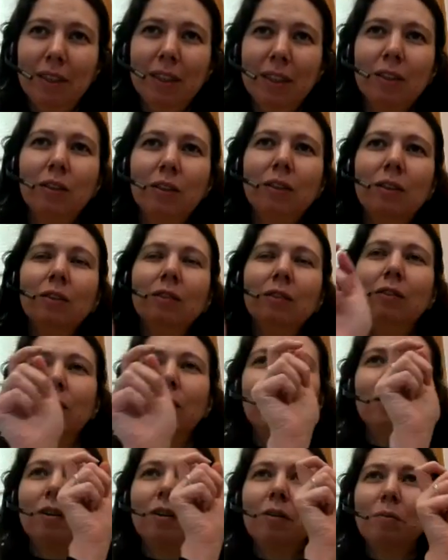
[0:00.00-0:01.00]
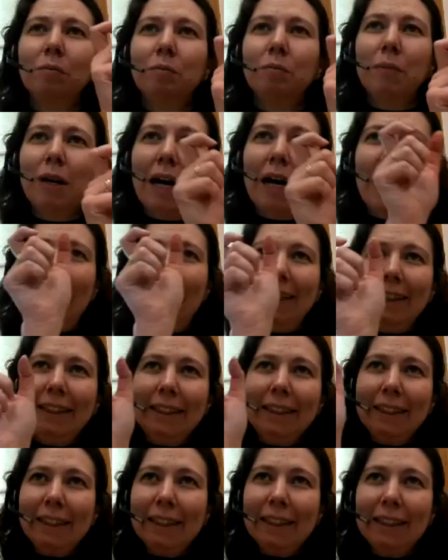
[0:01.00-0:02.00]
So you
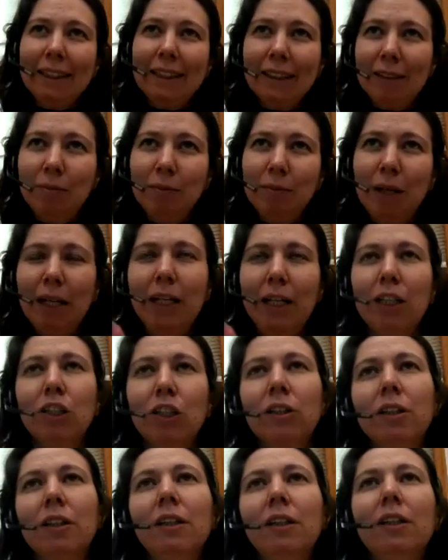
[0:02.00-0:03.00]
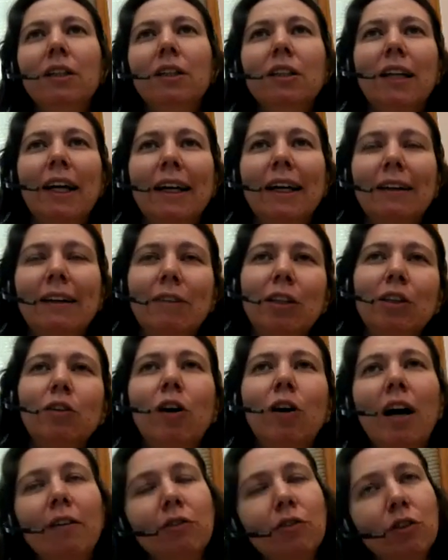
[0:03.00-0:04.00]
must make like when
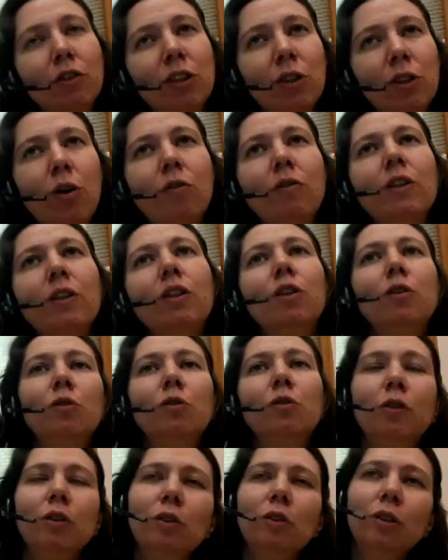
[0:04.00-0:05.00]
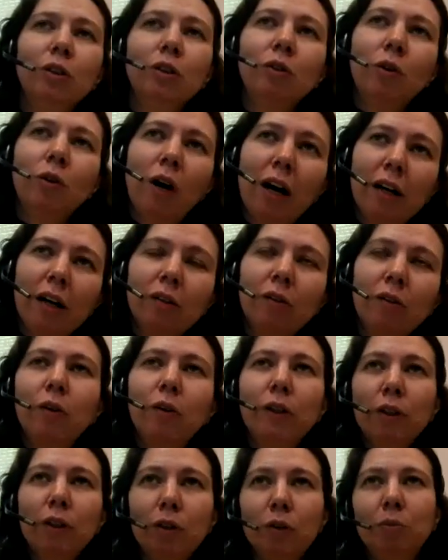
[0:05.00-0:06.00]
you have to solve it, you are
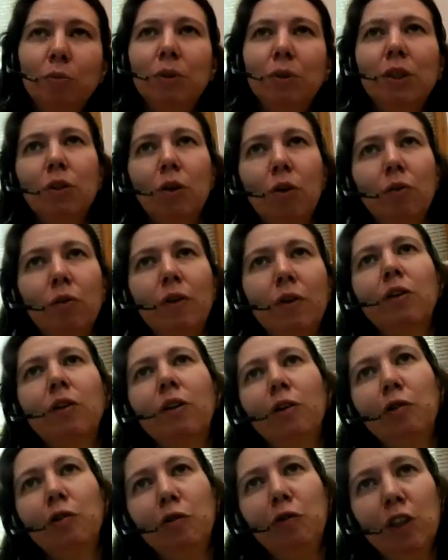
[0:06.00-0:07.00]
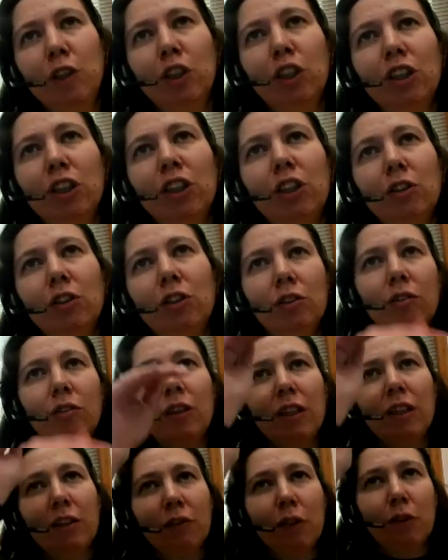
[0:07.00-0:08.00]
going to be solving coefficients. So you
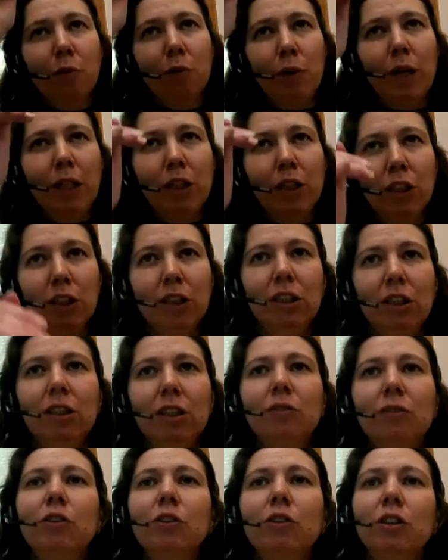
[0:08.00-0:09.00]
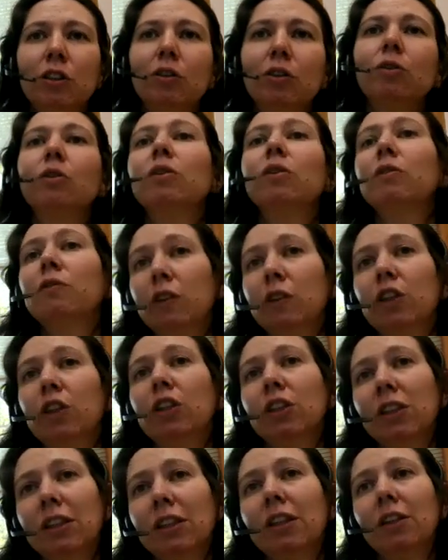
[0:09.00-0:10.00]
will have equations for the
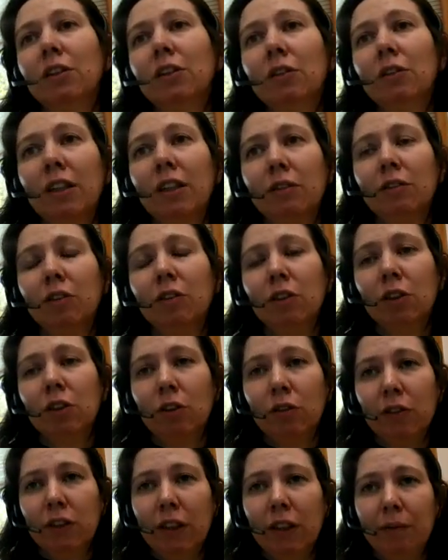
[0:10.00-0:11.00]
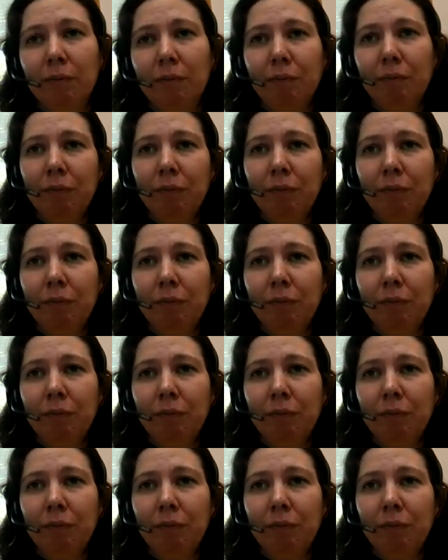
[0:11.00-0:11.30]
coefficients and you'll have to solve them.